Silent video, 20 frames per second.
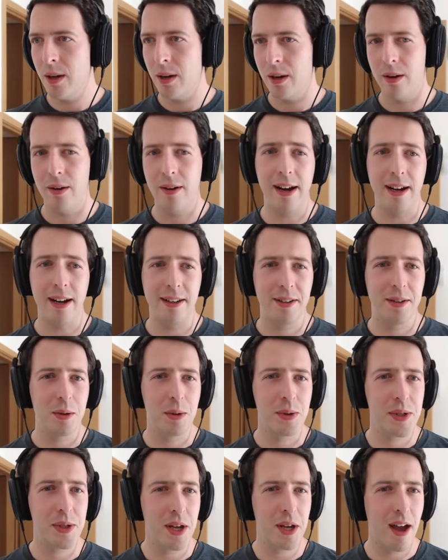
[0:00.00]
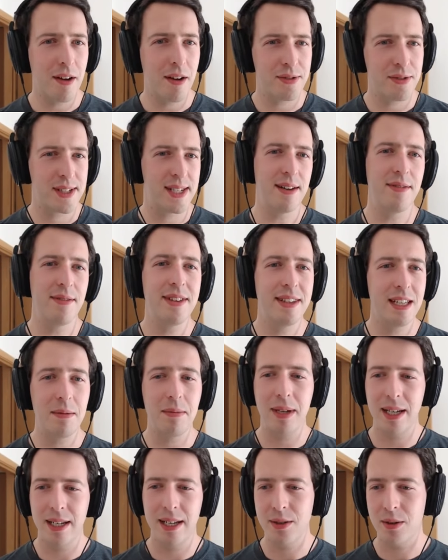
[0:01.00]
All right, still have 17
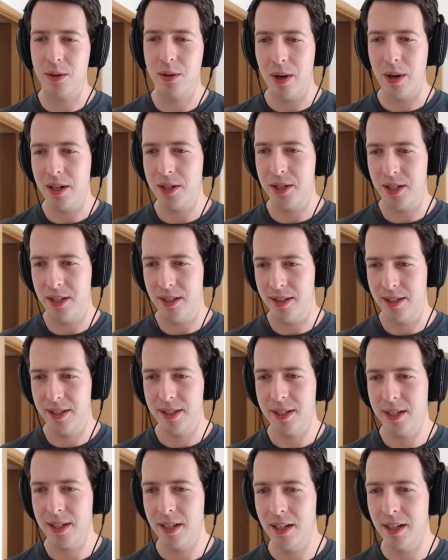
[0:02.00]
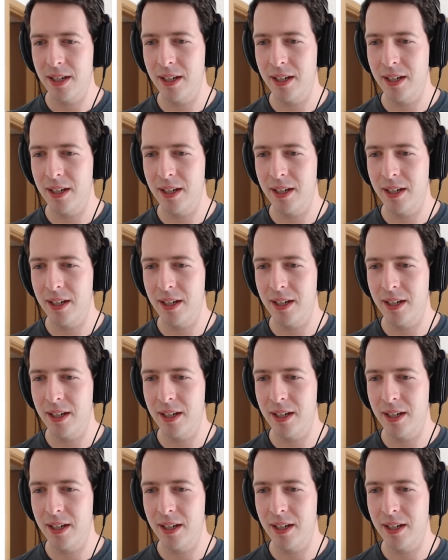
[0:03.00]
minutes for questions.